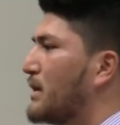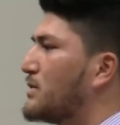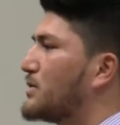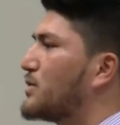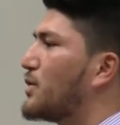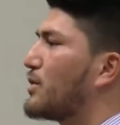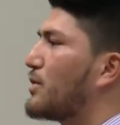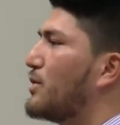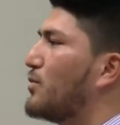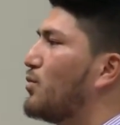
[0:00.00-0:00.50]

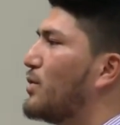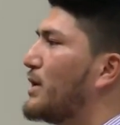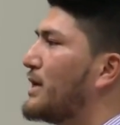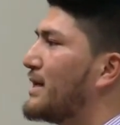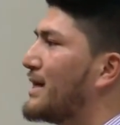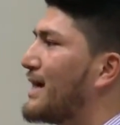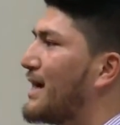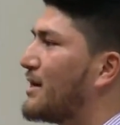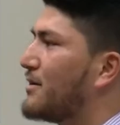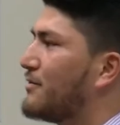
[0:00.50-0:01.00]
took the
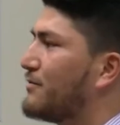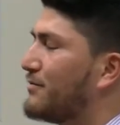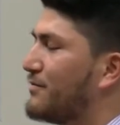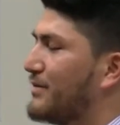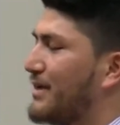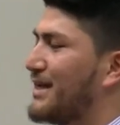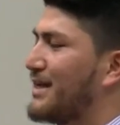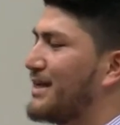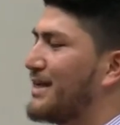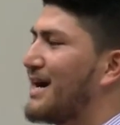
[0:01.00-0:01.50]
wind out of
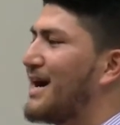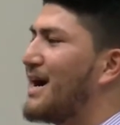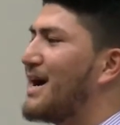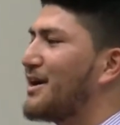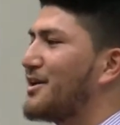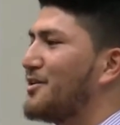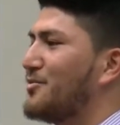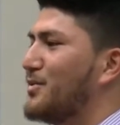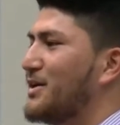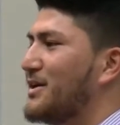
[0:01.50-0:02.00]
any
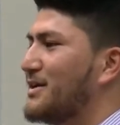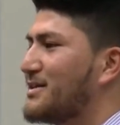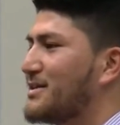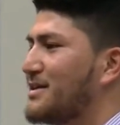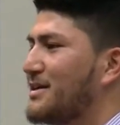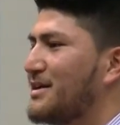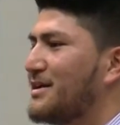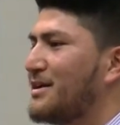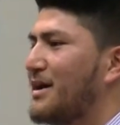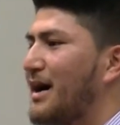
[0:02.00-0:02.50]
argument
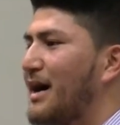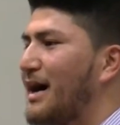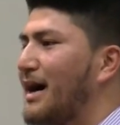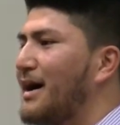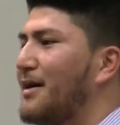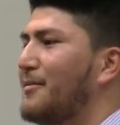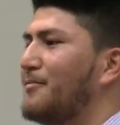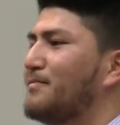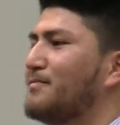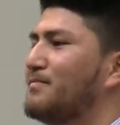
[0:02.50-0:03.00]

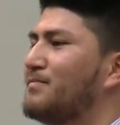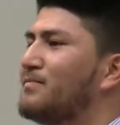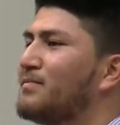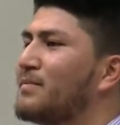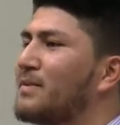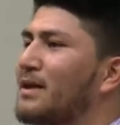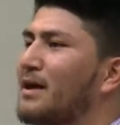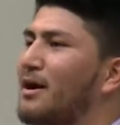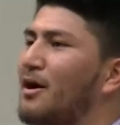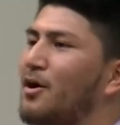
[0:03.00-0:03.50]

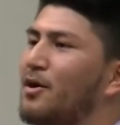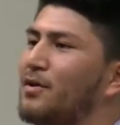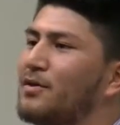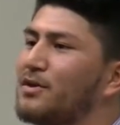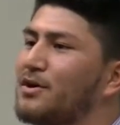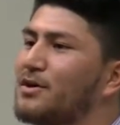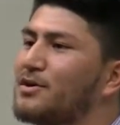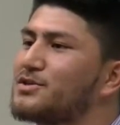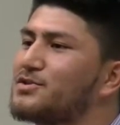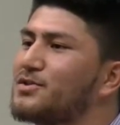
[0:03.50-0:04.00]
on
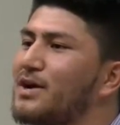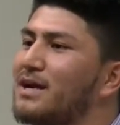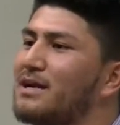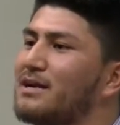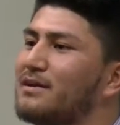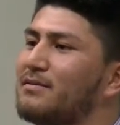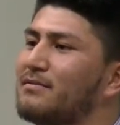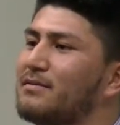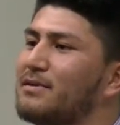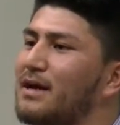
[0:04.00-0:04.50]
the
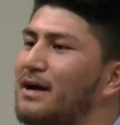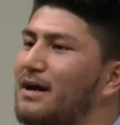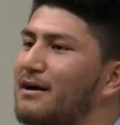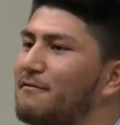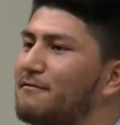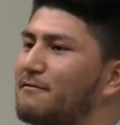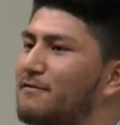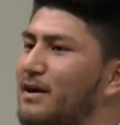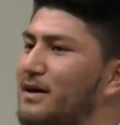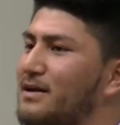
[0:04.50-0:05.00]
Australian
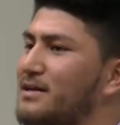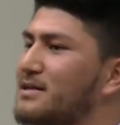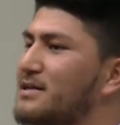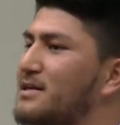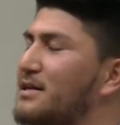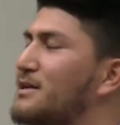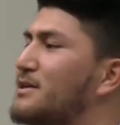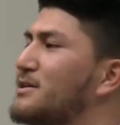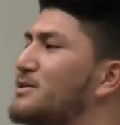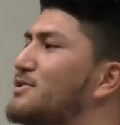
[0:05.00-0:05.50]
front
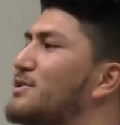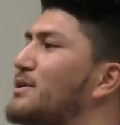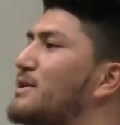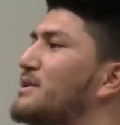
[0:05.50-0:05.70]
to